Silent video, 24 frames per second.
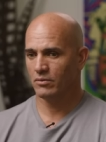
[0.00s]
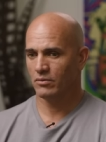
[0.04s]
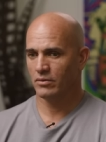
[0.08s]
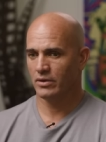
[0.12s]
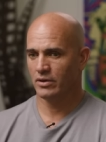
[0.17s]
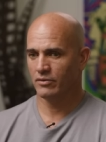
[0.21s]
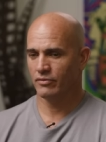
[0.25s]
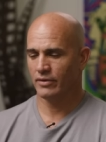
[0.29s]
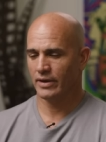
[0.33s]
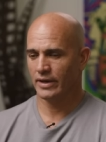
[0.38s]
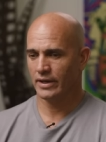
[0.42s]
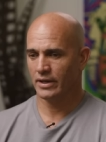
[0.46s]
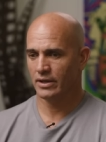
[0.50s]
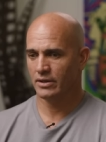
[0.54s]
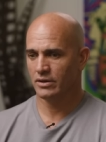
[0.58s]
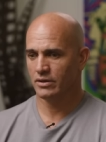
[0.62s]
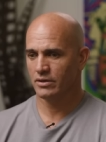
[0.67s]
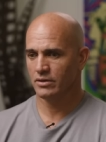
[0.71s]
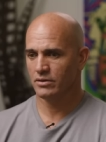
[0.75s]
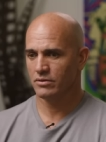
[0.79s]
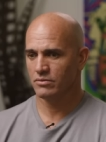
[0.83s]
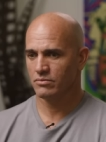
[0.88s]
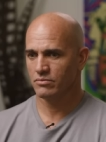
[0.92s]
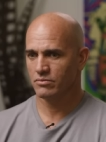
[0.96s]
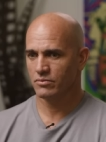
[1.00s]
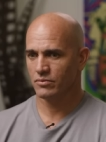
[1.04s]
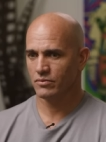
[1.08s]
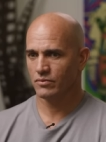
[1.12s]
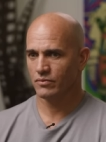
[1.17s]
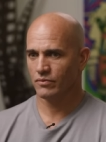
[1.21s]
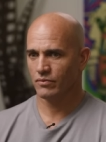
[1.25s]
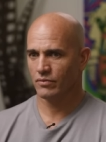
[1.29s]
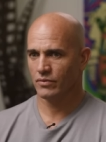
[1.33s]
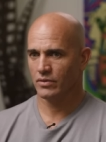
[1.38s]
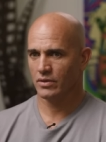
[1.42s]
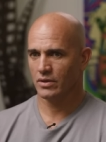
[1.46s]
if I can
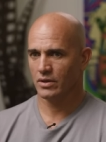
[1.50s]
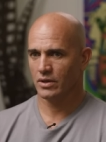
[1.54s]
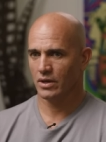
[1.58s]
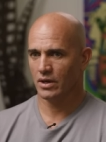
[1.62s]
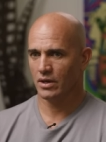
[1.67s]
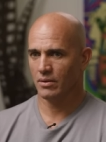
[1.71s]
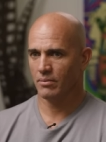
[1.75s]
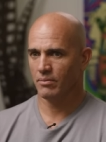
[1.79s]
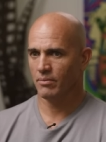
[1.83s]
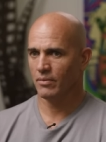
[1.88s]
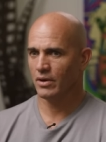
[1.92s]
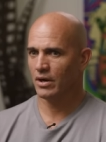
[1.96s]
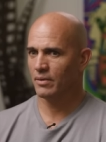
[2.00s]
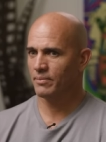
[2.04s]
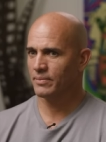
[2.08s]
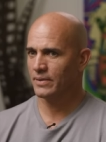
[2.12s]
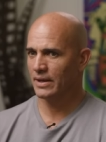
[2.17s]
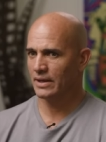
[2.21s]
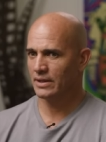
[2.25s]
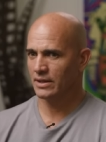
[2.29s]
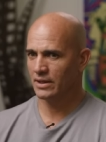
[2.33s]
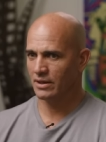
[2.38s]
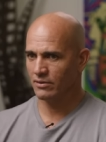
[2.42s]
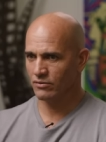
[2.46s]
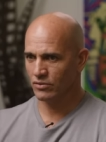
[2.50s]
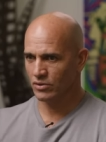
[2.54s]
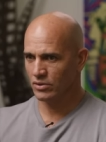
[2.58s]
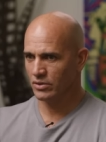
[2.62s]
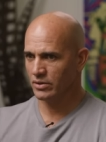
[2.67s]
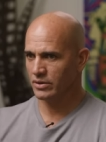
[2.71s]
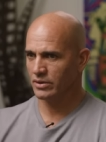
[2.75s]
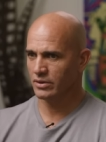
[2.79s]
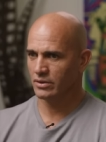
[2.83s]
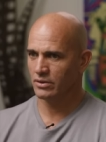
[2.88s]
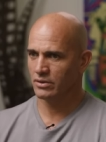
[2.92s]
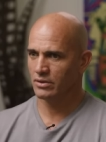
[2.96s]
kind of up that level
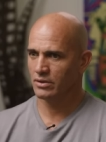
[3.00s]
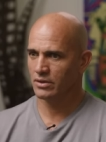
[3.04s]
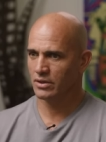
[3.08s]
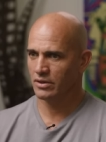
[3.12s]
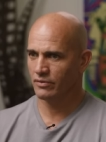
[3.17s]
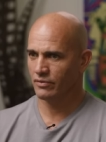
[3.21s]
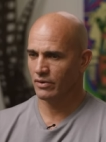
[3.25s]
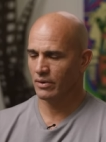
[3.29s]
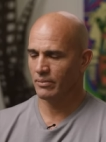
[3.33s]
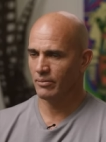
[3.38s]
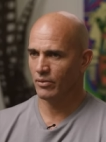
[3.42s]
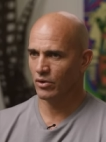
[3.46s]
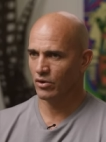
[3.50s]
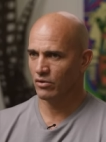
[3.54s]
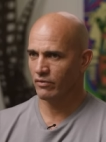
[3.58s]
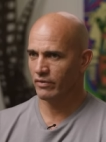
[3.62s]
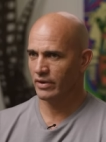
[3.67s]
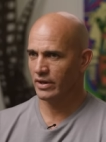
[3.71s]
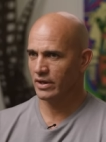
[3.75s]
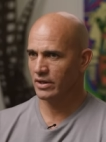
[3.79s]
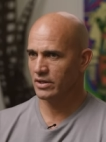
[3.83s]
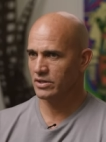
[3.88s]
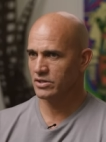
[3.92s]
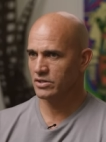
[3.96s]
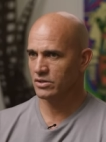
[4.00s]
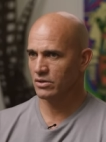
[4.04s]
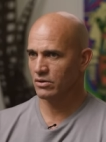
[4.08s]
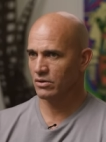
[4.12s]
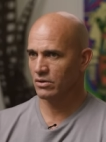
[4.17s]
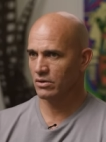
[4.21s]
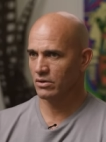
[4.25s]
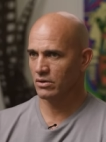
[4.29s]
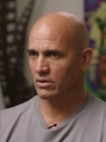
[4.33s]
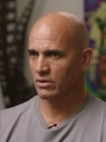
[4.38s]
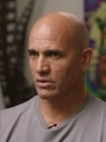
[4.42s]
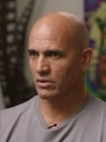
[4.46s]
and if I'm motivated this
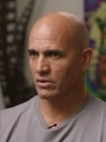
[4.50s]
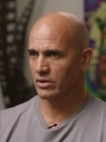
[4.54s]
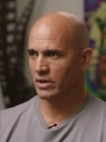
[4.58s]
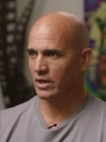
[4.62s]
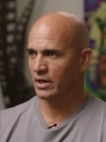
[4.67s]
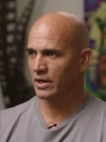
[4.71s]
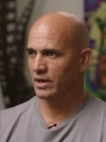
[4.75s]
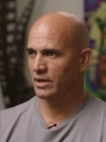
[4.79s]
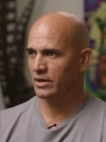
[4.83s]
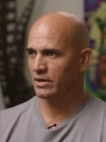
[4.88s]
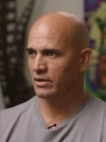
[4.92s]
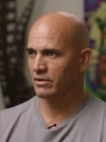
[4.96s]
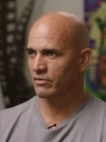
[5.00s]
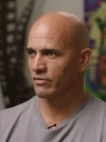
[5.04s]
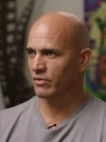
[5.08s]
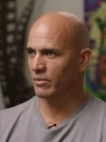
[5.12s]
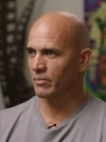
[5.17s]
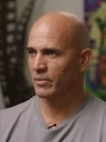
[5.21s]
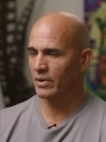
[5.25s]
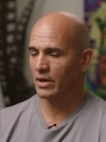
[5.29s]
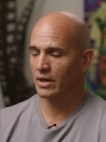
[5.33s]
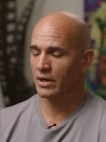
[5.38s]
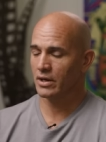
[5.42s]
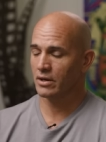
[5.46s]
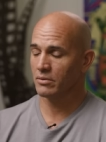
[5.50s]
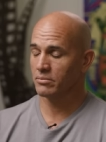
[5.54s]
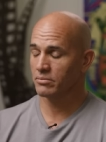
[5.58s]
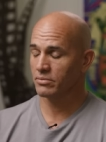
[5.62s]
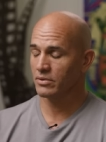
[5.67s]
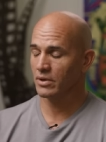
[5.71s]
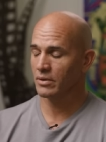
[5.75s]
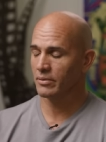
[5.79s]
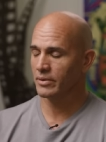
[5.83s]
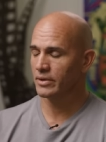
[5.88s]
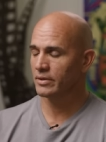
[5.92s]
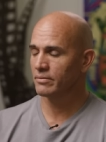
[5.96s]
year or not. And if I'm not, I'll
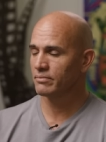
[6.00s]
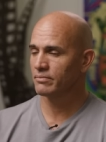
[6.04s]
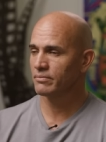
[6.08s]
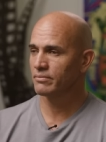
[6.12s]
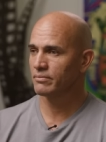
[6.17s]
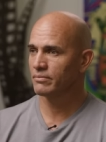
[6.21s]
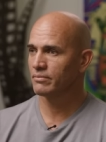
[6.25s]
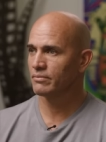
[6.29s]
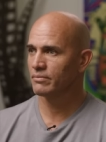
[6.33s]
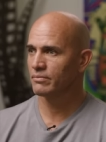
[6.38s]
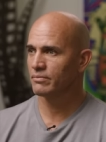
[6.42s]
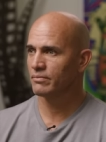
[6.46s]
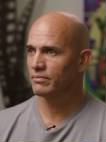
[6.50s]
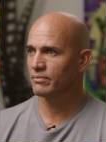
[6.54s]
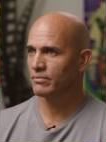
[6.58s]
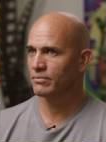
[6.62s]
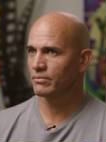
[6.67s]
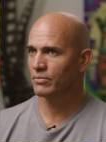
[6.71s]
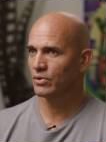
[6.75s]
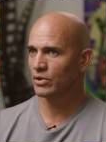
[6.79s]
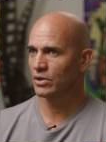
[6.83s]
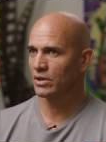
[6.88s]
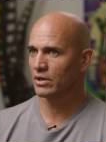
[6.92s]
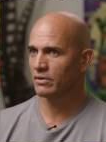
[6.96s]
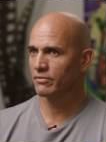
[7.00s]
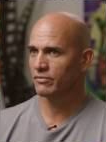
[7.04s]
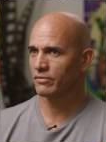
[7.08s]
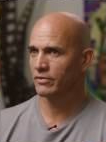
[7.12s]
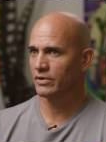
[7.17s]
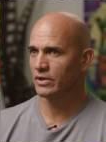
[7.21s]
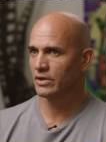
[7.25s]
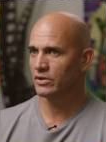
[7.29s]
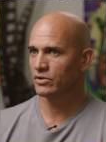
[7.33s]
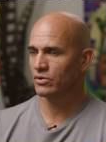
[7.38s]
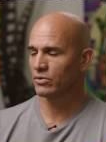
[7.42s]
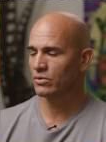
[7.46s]
probably pull off
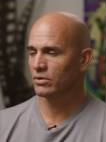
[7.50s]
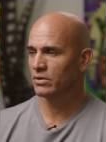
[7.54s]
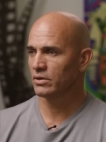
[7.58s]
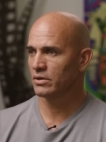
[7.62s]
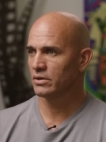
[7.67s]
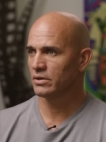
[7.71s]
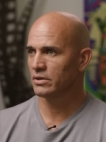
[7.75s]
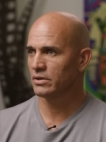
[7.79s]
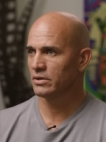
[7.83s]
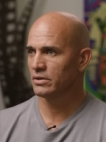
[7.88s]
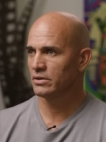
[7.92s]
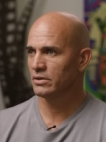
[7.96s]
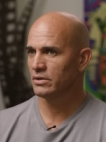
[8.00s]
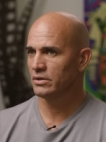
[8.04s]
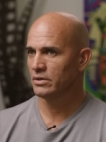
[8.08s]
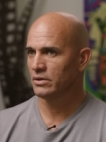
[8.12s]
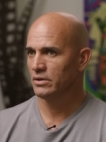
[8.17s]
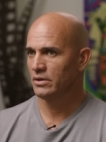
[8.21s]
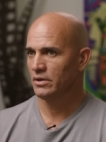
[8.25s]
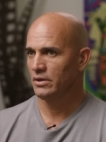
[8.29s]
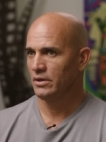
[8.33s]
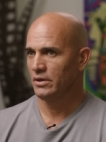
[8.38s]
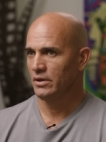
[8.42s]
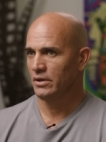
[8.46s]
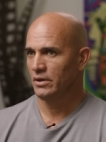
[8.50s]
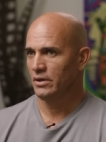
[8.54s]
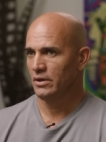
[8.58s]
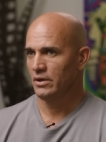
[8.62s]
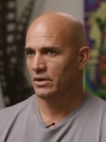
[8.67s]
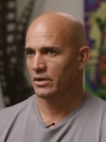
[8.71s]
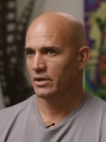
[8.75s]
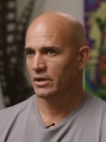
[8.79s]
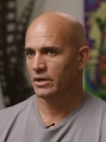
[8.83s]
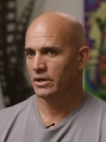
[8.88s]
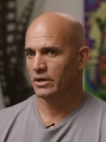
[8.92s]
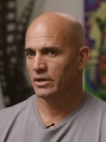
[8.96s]
the tour. And
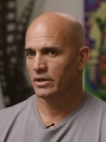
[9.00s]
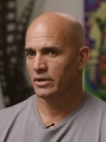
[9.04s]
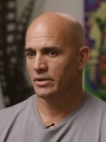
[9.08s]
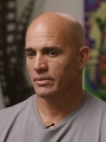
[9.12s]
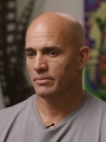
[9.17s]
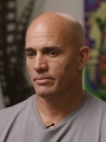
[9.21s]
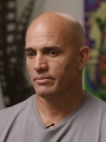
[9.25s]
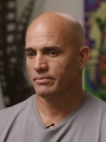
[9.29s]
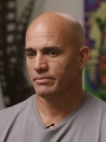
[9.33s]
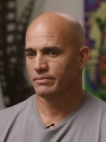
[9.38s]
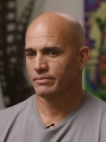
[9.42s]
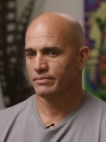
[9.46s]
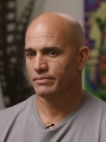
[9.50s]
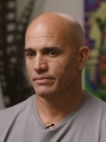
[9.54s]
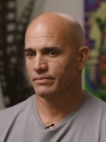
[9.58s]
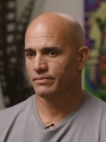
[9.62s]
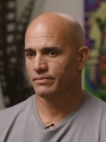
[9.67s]
um,